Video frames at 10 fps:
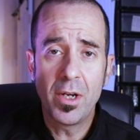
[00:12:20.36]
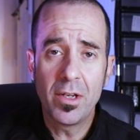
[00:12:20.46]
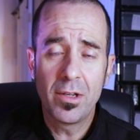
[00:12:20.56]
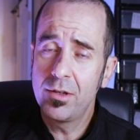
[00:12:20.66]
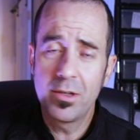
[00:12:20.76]

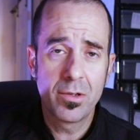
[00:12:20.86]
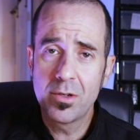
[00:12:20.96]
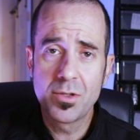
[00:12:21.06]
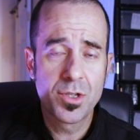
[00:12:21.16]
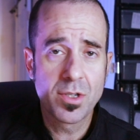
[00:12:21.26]

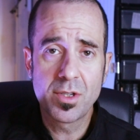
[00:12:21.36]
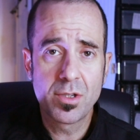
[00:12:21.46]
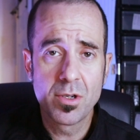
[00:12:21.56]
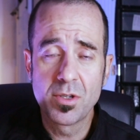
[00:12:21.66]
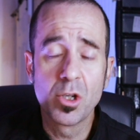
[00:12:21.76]

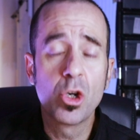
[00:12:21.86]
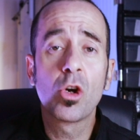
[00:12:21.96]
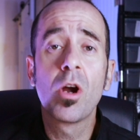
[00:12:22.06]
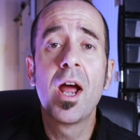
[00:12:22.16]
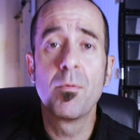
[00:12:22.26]
there's
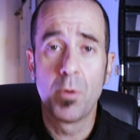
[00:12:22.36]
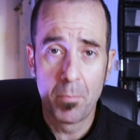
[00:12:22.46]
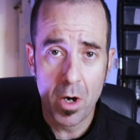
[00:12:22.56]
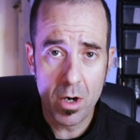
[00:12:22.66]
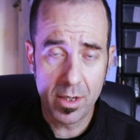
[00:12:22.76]
incredible
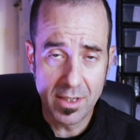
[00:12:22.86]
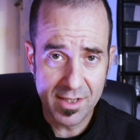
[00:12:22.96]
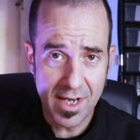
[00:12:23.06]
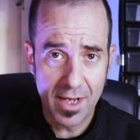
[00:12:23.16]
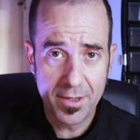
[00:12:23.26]

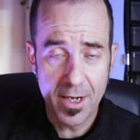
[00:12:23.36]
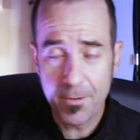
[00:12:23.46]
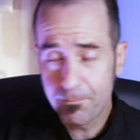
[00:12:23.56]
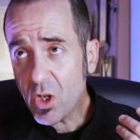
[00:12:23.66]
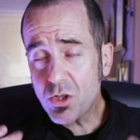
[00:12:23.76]
bargains out
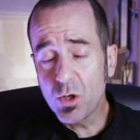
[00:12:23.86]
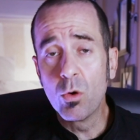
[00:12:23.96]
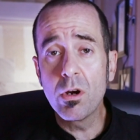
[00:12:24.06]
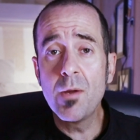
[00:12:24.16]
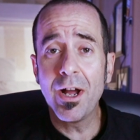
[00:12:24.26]
there. So
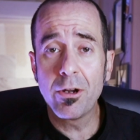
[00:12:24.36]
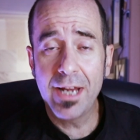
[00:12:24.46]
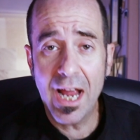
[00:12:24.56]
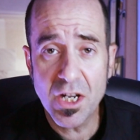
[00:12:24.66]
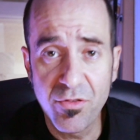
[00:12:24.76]
worry about your
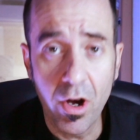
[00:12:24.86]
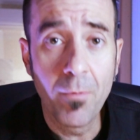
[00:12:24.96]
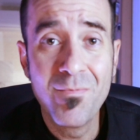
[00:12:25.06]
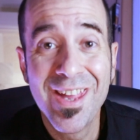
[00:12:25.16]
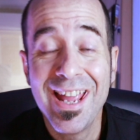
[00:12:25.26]
cash
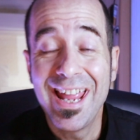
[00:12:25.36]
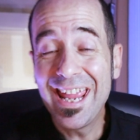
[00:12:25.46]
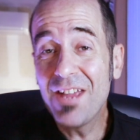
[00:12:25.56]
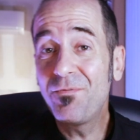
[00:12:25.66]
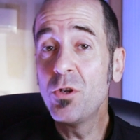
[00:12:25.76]
flow.
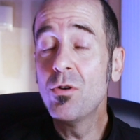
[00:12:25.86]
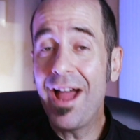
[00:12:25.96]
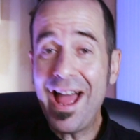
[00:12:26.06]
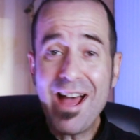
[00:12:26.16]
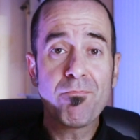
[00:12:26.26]
If you
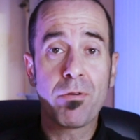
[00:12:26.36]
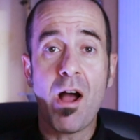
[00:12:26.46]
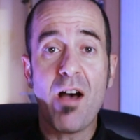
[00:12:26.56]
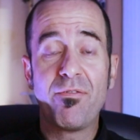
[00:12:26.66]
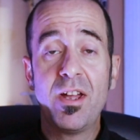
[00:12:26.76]
have
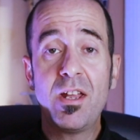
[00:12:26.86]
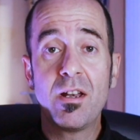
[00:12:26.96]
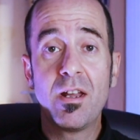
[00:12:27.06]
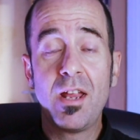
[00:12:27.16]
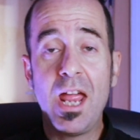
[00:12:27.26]

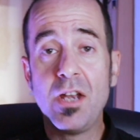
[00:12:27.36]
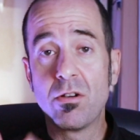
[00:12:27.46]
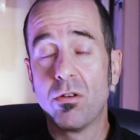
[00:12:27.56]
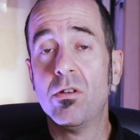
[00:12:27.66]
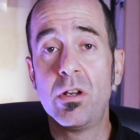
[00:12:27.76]
profit and
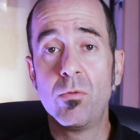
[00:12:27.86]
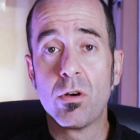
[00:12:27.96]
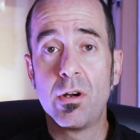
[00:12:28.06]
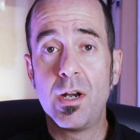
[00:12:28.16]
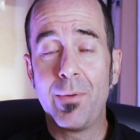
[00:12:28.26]
you're only
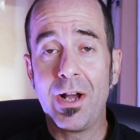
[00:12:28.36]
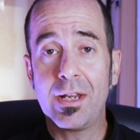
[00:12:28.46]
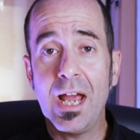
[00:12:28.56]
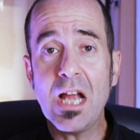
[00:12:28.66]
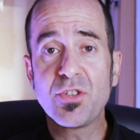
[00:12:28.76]
worrying about
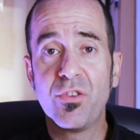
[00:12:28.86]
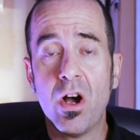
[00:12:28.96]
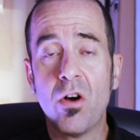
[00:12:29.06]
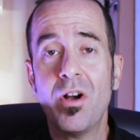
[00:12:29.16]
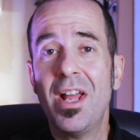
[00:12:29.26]
cash
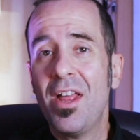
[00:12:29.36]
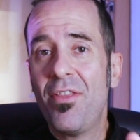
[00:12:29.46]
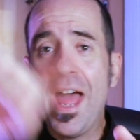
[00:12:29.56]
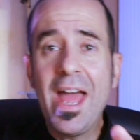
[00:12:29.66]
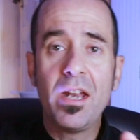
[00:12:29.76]
flow,
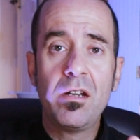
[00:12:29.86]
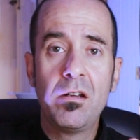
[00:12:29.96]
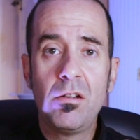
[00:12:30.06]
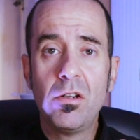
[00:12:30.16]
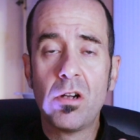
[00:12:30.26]
then
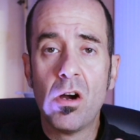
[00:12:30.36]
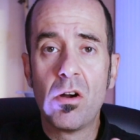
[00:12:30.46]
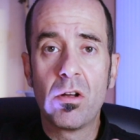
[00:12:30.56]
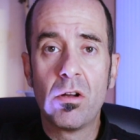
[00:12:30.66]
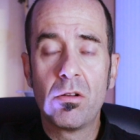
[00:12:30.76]
you
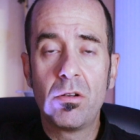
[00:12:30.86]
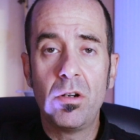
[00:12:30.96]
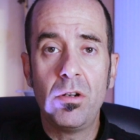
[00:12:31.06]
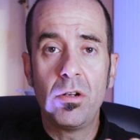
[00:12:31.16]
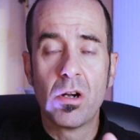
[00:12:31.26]
go
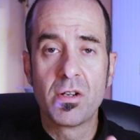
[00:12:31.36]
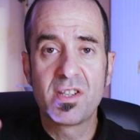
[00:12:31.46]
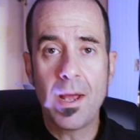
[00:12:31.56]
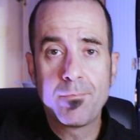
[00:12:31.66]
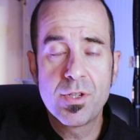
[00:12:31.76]
to
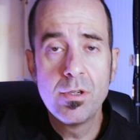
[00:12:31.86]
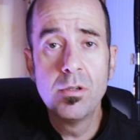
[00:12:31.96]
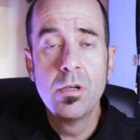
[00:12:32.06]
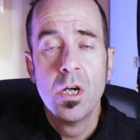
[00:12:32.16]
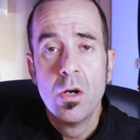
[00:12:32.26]
step
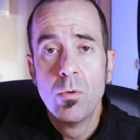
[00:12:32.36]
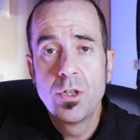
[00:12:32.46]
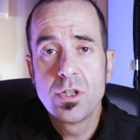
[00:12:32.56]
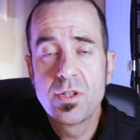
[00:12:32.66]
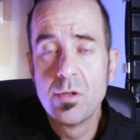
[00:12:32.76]
two,
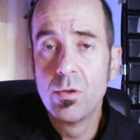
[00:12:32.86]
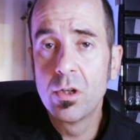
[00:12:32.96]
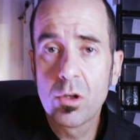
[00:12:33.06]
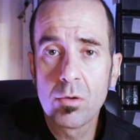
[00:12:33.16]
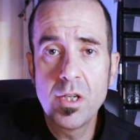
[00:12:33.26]
which is to
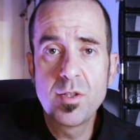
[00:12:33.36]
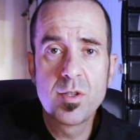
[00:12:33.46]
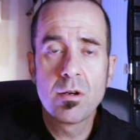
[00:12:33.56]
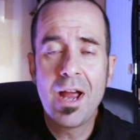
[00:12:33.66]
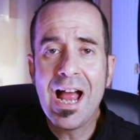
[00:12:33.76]
increase
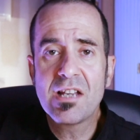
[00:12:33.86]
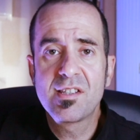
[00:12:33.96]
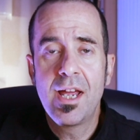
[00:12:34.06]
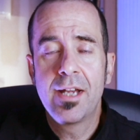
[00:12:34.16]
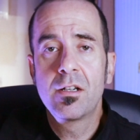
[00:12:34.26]
your
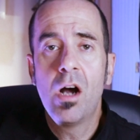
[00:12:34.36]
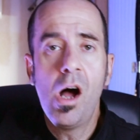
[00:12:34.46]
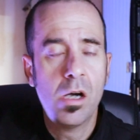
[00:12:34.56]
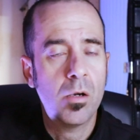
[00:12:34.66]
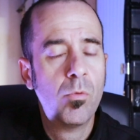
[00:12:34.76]
asset
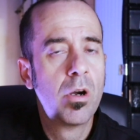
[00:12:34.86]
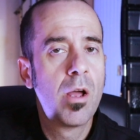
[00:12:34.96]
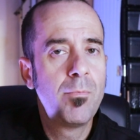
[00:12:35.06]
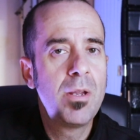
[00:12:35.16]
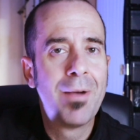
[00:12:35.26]
column. What do
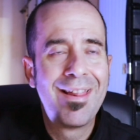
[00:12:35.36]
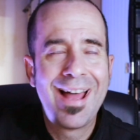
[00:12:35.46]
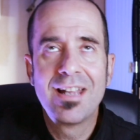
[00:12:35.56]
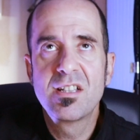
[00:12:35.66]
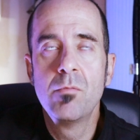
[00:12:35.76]
I mean by
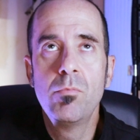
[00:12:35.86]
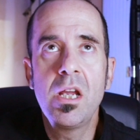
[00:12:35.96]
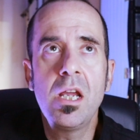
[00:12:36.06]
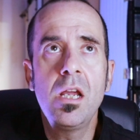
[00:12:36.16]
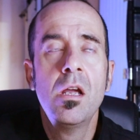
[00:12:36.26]
that? To
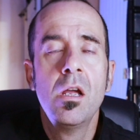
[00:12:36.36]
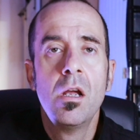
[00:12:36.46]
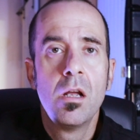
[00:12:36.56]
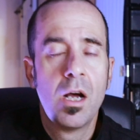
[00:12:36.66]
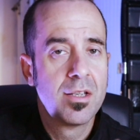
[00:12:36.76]
me,
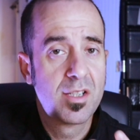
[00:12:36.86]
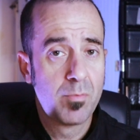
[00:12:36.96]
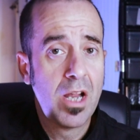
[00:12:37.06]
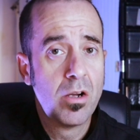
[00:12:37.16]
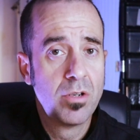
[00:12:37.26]
this is
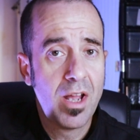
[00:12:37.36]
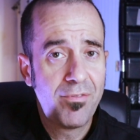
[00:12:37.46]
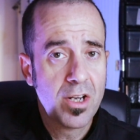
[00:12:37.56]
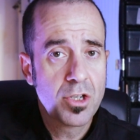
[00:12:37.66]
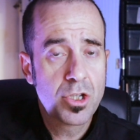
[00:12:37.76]
my own
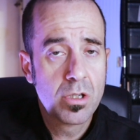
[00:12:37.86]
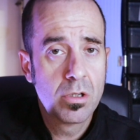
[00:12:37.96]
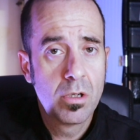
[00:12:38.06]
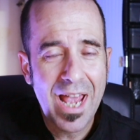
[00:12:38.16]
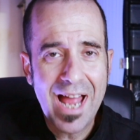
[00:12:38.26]

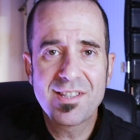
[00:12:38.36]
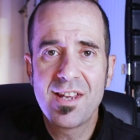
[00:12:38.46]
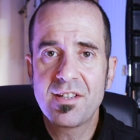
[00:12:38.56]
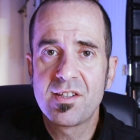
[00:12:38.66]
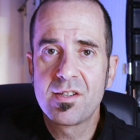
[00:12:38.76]
definition.
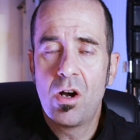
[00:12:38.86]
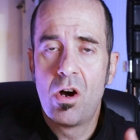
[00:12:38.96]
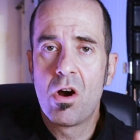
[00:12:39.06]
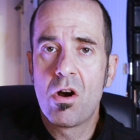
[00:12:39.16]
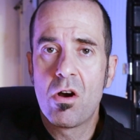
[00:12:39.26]
Assets
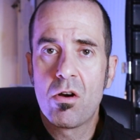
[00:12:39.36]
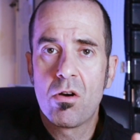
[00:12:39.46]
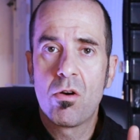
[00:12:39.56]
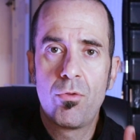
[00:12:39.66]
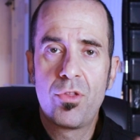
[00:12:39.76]

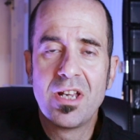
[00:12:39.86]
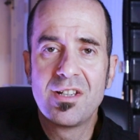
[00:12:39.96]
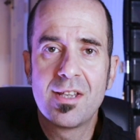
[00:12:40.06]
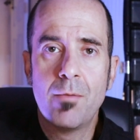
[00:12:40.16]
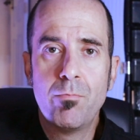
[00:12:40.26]
are
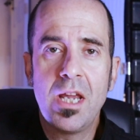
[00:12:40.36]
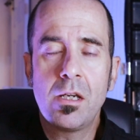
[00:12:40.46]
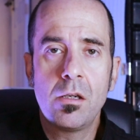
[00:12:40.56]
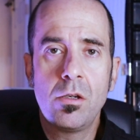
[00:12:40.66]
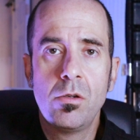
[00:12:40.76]
things that
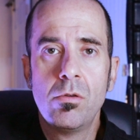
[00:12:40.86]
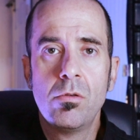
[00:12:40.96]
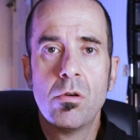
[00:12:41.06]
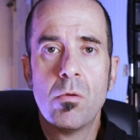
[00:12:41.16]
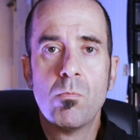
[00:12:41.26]
make
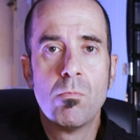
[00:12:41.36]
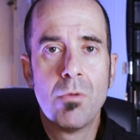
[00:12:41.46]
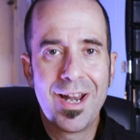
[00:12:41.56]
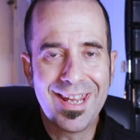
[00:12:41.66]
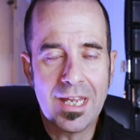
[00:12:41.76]
you
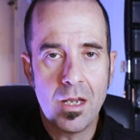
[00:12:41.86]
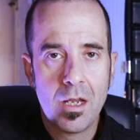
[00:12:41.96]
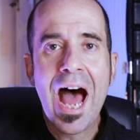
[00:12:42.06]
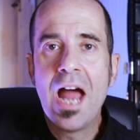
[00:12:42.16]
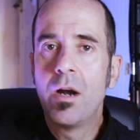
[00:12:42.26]
money.
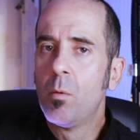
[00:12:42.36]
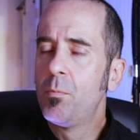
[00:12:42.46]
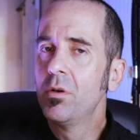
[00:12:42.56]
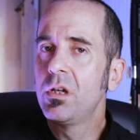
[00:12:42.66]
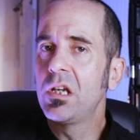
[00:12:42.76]
I don't
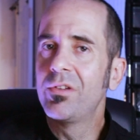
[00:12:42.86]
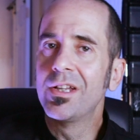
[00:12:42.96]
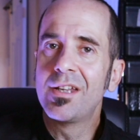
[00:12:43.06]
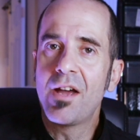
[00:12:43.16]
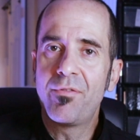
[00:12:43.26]
believe in
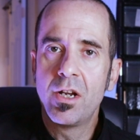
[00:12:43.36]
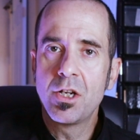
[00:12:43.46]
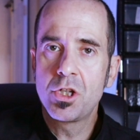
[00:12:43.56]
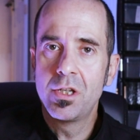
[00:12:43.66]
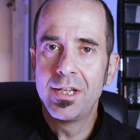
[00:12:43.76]
the
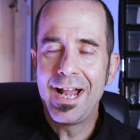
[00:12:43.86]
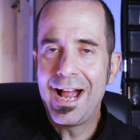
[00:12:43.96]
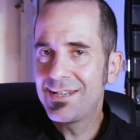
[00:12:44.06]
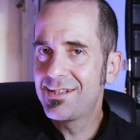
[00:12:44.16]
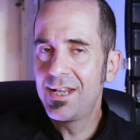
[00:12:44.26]
definition that
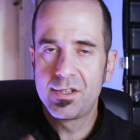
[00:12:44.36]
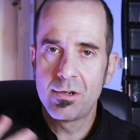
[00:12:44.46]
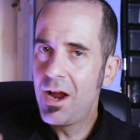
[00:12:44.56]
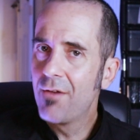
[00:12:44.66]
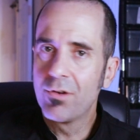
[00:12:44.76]
assets
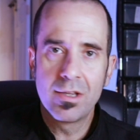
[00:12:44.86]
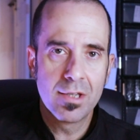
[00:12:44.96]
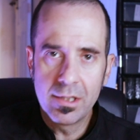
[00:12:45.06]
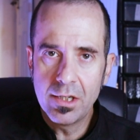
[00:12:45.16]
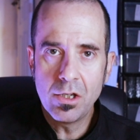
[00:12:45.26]
are
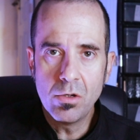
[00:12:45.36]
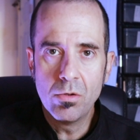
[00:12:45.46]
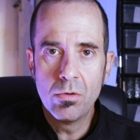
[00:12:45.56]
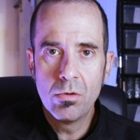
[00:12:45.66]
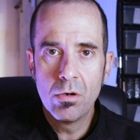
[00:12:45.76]
everything that
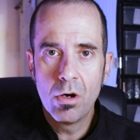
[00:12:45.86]
you